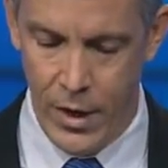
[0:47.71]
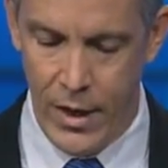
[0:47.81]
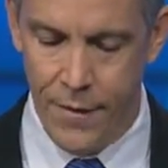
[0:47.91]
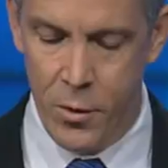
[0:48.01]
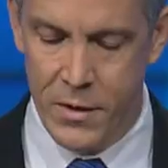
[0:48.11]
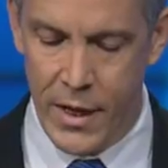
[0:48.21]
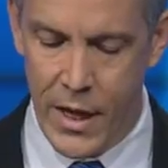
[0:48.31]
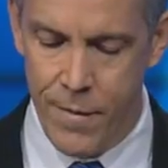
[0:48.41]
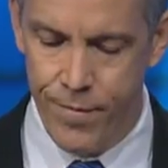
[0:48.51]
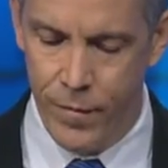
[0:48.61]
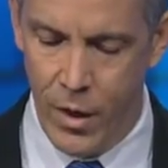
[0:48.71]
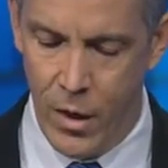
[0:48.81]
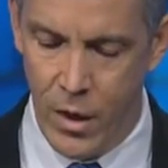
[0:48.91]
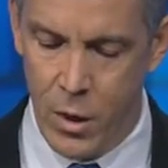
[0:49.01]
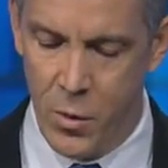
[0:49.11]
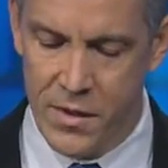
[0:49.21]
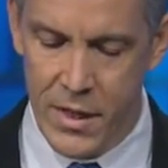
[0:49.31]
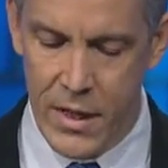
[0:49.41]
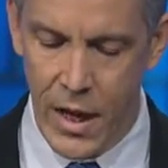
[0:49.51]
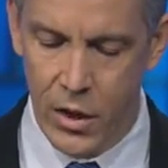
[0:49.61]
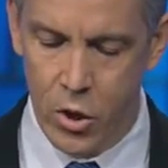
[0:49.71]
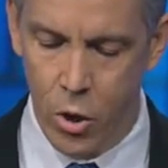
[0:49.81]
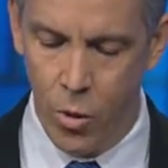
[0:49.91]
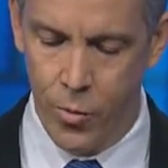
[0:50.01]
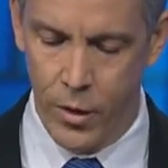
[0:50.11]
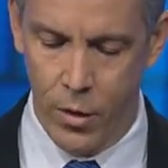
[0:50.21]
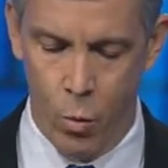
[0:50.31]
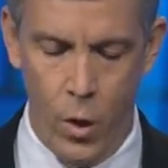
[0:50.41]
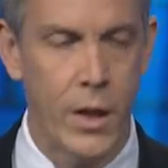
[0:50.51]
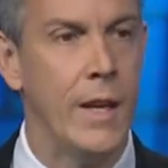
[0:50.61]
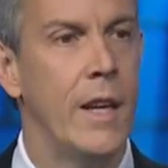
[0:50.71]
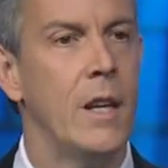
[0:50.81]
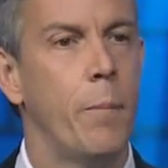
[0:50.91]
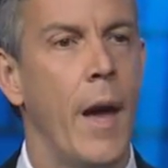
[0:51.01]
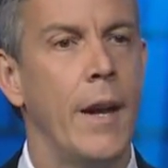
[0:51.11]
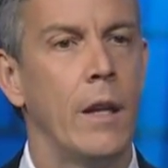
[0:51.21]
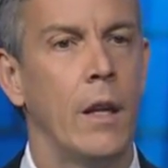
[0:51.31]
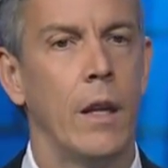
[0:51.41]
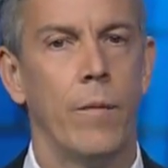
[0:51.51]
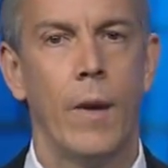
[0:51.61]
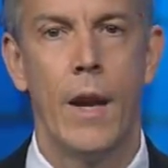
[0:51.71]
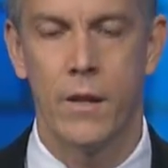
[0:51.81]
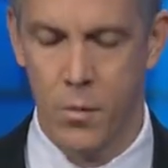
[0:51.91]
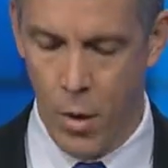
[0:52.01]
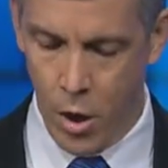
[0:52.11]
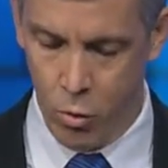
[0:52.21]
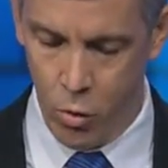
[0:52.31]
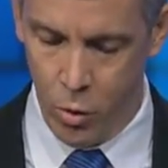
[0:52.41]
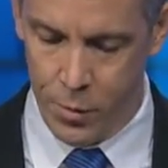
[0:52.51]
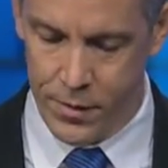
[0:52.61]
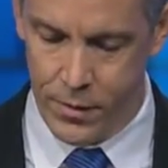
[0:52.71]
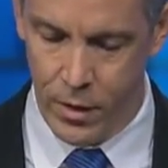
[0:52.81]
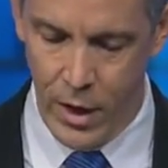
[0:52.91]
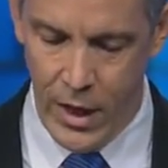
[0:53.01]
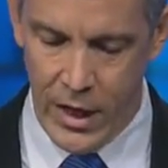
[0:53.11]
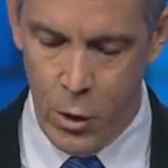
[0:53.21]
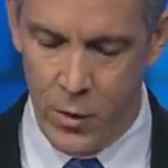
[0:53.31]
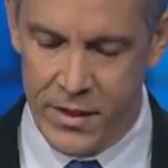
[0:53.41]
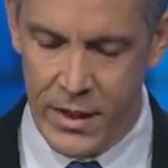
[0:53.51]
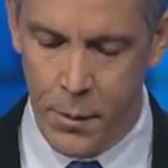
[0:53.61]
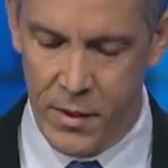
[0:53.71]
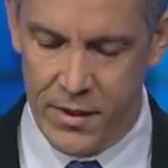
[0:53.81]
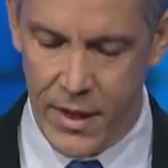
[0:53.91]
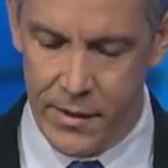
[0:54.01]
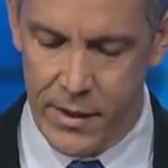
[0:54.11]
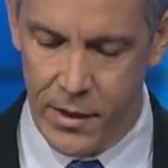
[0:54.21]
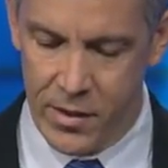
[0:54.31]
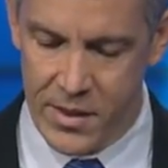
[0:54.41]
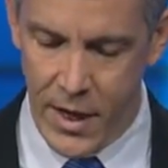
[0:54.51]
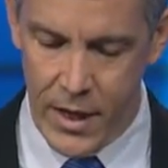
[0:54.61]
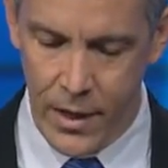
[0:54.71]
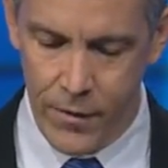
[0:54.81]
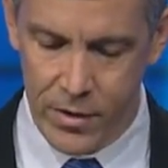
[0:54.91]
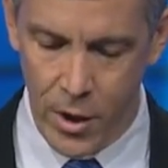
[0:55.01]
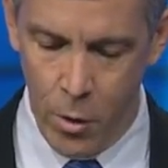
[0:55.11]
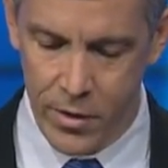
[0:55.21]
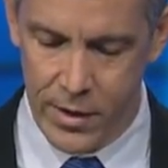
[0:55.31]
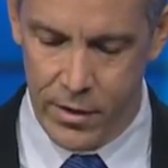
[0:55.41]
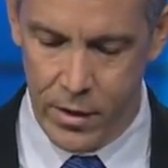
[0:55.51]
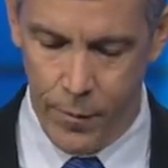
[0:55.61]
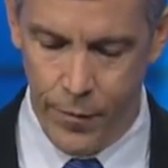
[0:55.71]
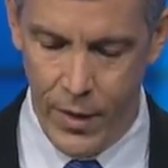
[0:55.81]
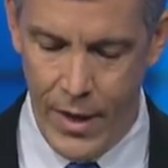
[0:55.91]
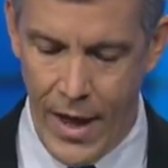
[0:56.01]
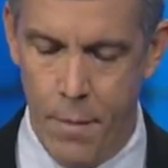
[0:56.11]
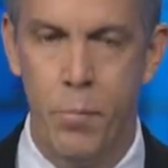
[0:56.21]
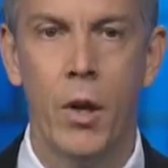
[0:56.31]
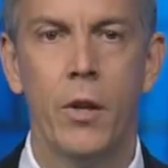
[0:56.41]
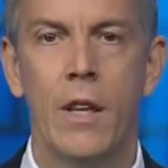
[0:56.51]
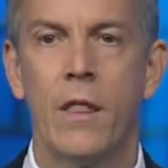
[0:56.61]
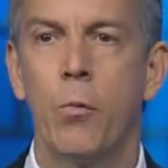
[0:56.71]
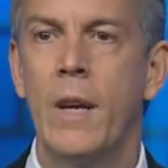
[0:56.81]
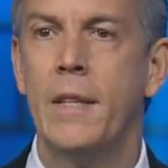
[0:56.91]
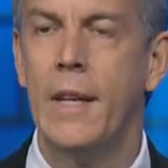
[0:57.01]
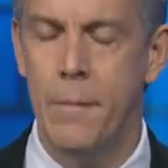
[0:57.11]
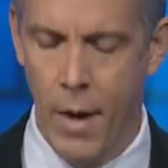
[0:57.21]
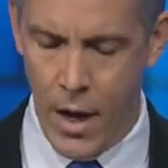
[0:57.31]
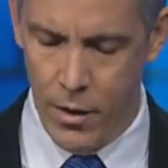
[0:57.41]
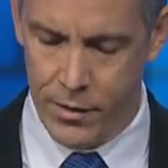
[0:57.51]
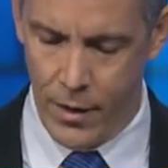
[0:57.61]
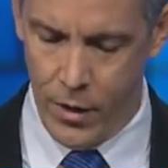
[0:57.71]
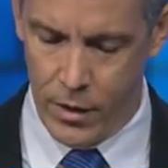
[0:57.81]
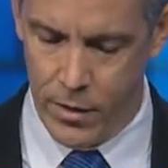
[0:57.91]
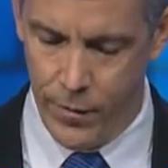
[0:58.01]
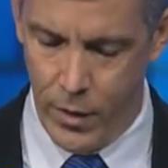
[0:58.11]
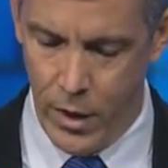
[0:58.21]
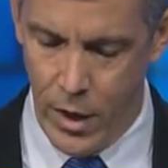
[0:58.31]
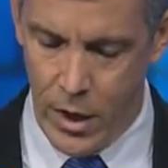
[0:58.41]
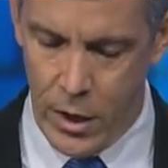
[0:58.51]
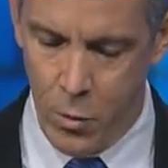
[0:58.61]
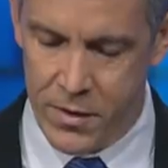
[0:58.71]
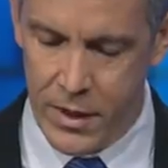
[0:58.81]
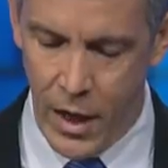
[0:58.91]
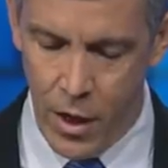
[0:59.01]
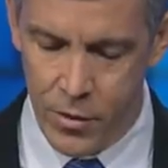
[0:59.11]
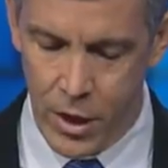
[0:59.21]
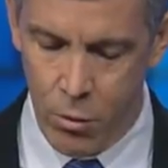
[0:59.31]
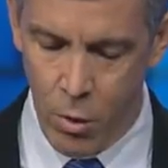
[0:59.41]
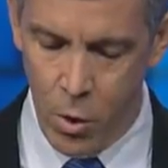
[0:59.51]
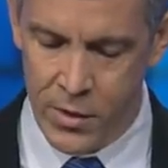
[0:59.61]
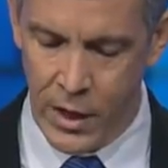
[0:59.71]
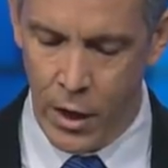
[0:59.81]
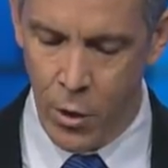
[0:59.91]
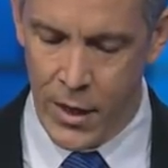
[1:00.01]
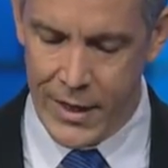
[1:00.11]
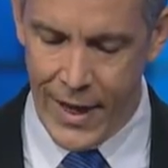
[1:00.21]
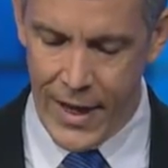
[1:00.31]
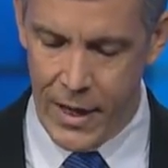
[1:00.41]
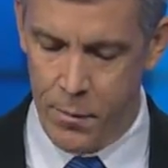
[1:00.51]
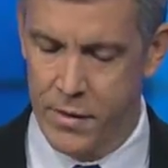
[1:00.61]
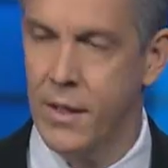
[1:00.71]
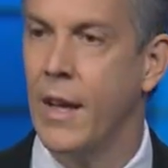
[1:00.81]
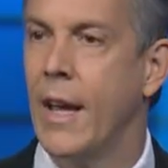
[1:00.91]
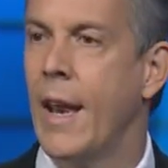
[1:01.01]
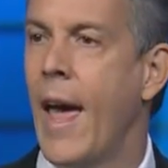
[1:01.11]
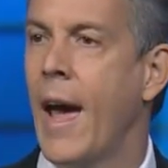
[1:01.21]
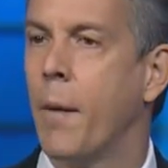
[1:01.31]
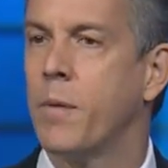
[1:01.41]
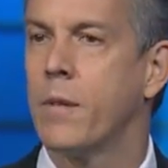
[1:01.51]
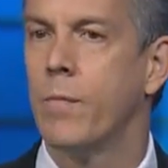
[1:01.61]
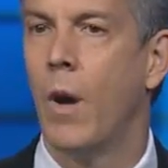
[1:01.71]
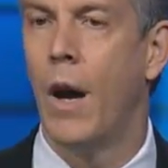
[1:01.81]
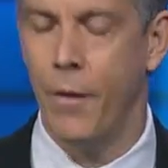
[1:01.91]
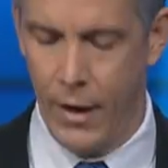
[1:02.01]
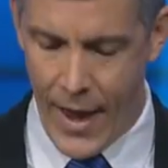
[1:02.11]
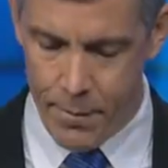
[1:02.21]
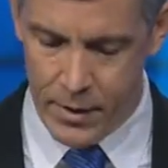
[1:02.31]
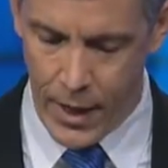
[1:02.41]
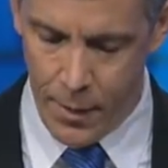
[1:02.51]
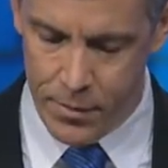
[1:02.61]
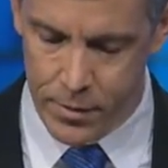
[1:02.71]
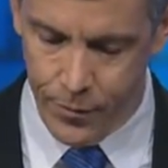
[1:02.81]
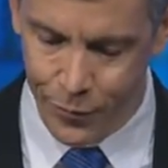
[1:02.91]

If you did, you would see young children working independently and in small groups. You would see them discussing their study of the solar system and building 3D models of it. You would see others engrossed in learning games and apps on their laptops.